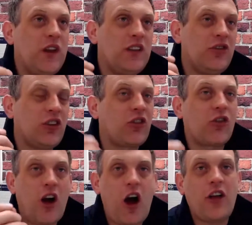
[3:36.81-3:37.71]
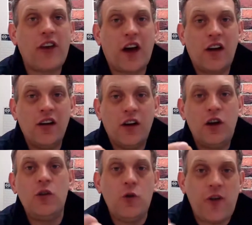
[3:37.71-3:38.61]
we just rather
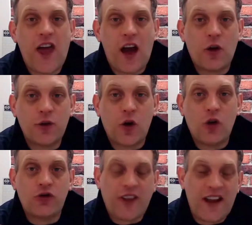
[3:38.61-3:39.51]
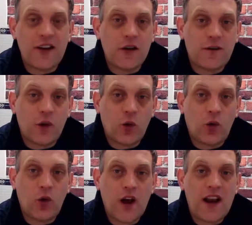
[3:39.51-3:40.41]
lose out on sanding a
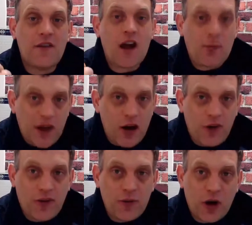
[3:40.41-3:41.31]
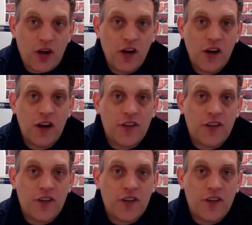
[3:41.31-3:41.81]
floor and have a happy customer